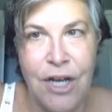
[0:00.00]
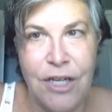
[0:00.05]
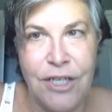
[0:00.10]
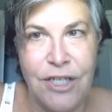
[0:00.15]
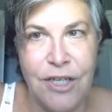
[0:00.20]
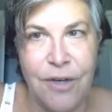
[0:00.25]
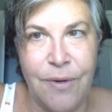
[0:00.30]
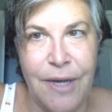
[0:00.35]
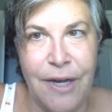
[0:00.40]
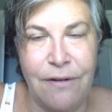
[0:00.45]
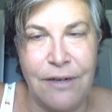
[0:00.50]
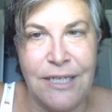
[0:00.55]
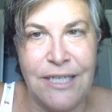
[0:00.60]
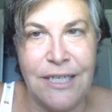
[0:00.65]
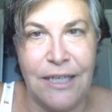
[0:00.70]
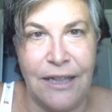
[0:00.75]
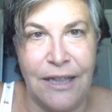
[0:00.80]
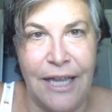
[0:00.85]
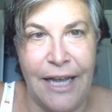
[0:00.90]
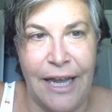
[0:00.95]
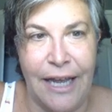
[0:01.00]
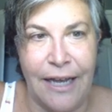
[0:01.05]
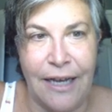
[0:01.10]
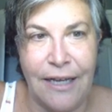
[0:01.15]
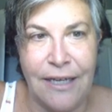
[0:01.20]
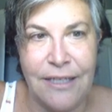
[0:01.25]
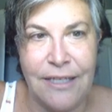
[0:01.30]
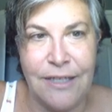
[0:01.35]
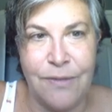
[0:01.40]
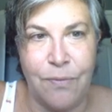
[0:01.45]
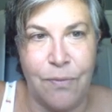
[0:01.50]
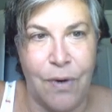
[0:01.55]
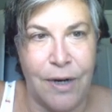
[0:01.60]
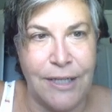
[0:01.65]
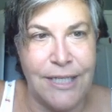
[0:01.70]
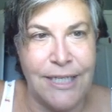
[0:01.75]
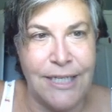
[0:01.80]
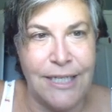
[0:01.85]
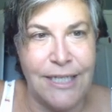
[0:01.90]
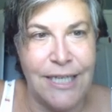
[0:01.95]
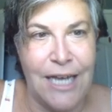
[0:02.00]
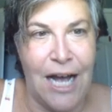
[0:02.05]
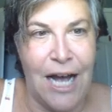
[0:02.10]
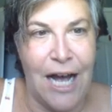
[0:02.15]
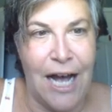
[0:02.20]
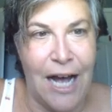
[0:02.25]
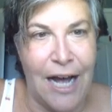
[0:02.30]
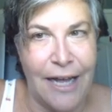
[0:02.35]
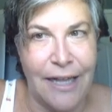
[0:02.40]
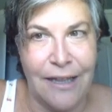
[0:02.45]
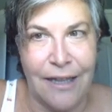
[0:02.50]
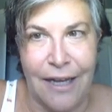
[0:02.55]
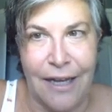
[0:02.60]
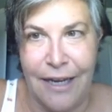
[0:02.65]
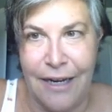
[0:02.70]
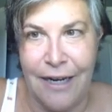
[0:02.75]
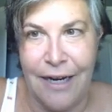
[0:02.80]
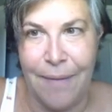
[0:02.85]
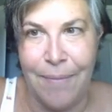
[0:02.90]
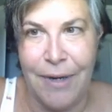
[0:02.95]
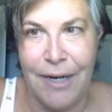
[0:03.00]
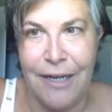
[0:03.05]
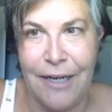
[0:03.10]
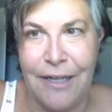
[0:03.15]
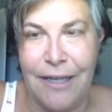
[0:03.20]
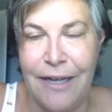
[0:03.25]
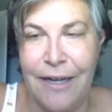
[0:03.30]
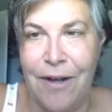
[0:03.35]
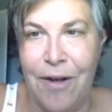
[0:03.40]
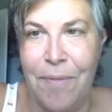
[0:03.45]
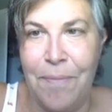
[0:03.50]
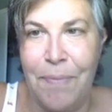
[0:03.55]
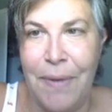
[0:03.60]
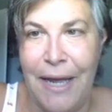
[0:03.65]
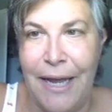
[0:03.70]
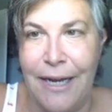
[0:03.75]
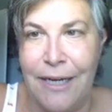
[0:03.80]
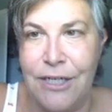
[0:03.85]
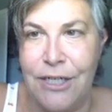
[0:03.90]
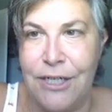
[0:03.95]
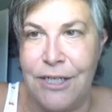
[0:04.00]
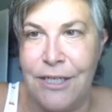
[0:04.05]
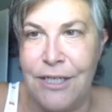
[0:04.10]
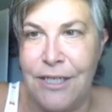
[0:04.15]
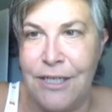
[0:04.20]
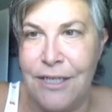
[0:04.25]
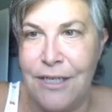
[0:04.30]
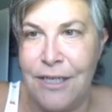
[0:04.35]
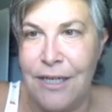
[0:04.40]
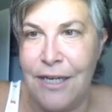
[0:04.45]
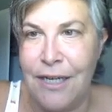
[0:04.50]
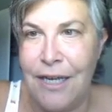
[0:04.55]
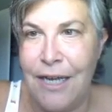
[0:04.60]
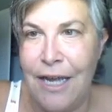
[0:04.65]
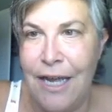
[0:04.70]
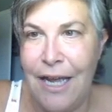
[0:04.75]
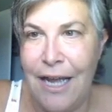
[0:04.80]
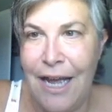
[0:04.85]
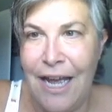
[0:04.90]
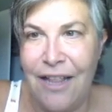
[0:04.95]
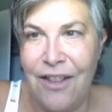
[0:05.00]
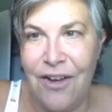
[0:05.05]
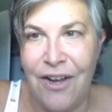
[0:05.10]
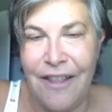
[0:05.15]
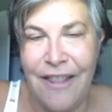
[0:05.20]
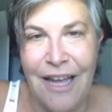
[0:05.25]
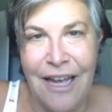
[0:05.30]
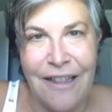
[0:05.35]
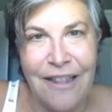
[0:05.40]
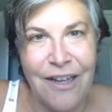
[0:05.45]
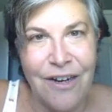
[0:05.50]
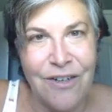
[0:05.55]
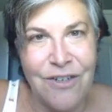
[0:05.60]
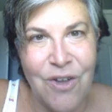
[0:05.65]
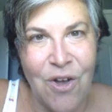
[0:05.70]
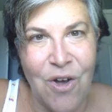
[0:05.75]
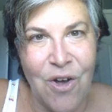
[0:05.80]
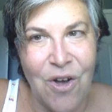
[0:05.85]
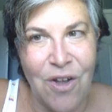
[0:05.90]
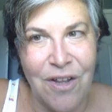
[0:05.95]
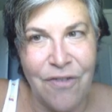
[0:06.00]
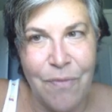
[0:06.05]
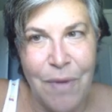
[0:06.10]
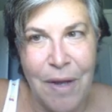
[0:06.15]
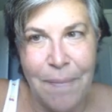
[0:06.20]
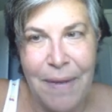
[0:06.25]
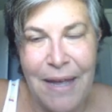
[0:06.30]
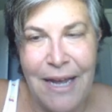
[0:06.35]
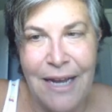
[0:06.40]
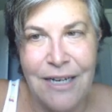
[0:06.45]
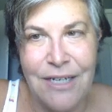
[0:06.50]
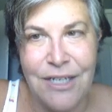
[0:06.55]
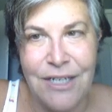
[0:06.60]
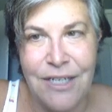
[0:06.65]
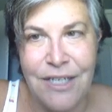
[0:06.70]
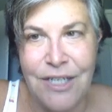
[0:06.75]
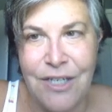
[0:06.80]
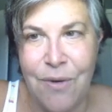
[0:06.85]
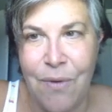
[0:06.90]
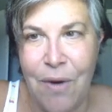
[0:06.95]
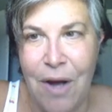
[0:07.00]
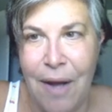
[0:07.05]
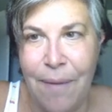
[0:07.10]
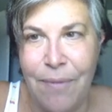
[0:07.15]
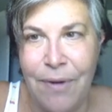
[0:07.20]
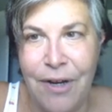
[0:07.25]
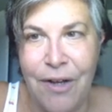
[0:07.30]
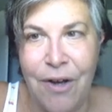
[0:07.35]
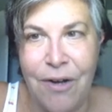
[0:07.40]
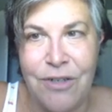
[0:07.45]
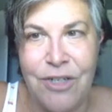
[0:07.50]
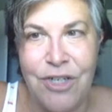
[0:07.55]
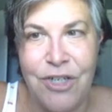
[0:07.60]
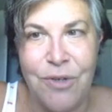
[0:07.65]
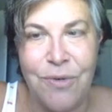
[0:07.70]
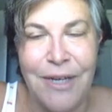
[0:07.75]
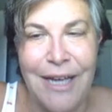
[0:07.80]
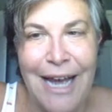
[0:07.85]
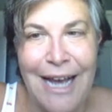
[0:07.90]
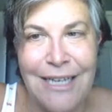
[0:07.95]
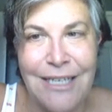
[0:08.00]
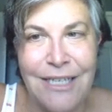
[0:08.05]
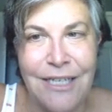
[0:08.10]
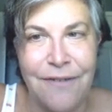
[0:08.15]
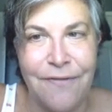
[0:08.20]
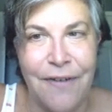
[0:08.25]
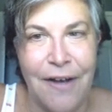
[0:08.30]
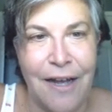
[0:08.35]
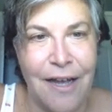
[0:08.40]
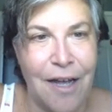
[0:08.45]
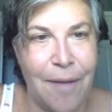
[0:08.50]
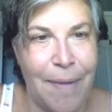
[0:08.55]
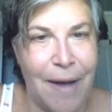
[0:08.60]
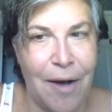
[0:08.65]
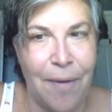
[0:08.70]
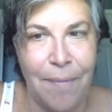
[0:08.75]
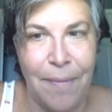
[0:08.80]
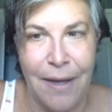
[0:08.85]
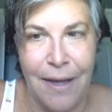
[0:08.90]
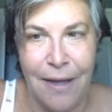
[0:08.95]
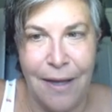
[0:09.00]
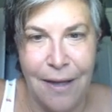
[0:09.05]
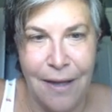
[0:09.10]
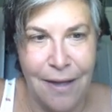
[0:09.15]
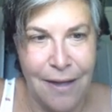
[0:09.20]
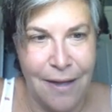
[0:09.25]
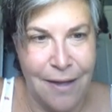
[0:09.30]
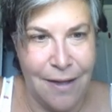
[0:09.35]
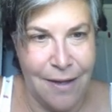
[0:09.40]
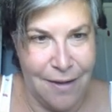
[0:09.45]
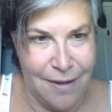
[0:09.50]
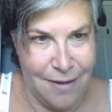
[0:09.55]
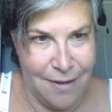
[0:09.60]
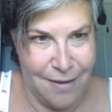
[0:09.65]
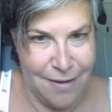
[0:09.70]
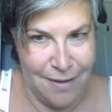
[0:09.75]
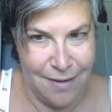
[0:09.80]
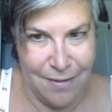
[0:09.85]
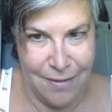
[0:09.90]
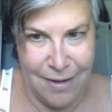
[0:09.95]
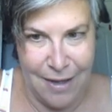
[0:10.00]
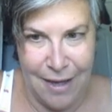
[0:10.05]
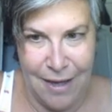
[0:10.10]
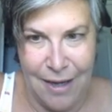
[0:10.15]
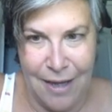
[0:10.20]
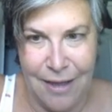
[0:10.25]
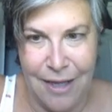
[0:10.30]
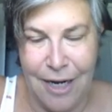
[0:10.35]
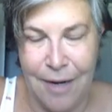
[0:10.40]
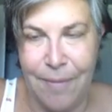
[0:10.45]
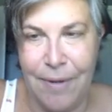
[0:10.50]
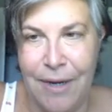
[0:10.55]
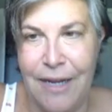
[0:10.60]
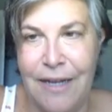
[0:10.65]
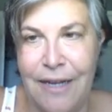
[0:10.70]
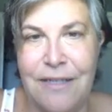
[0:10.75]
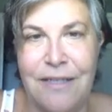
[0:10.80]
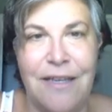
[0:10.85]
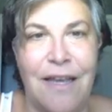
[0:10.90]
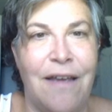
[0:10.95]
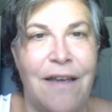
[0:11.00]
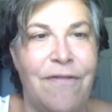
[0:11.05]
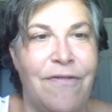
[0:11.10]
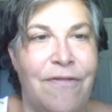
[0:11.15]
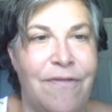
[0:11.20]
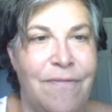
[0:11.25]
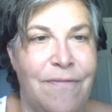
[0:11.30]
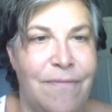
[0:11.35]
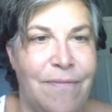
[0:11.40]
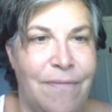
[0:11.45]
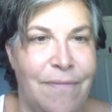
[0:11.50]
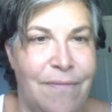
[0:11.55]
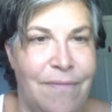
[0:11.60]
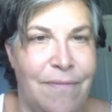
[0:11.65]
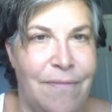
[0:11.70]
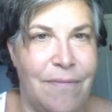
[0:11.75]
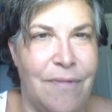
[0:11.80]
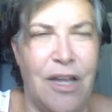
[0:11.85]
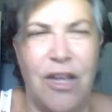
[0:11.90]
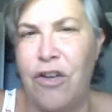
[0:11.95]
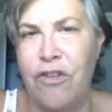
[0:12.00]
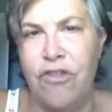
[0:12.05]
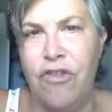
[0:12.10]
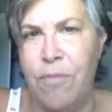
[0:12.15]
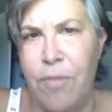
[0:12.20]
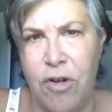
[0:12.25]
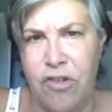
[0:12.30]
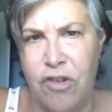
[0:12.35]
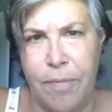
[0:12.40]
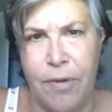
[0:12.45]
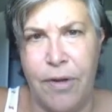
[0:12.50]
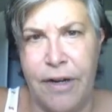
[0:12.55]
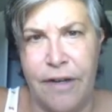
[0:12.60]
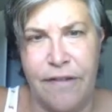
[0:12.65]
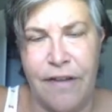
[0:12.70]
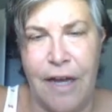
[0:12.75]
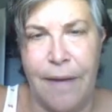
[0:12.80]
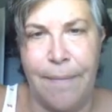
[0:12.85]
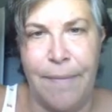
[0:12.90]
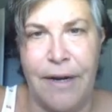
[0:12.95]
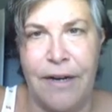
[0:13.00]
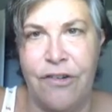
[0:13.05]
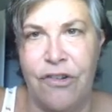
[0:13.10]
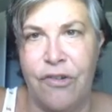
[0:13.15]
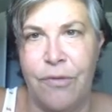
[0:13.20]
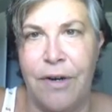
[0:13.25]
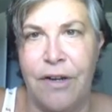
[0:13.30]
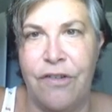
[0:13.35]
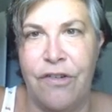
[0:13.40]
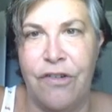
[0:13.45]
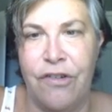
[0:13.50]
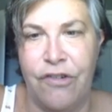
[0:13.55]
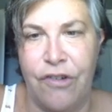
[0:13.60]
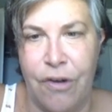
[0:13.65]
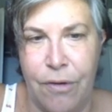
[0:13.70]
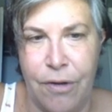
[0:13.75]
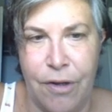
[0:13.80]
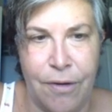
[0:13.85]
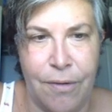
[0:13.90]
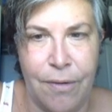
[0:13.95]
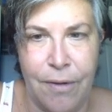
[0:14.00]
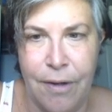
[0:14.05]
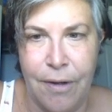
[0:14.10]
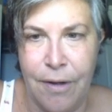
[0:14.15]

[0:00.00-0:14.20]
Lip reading: So here is links. Once it's highlighted, I'm going to click on pages. And look at that, there's all of my pages. So I'm going to go to Castify About Me. And then I'm going to hit save. Now you could do multiple at a time, but I just wanted to show you.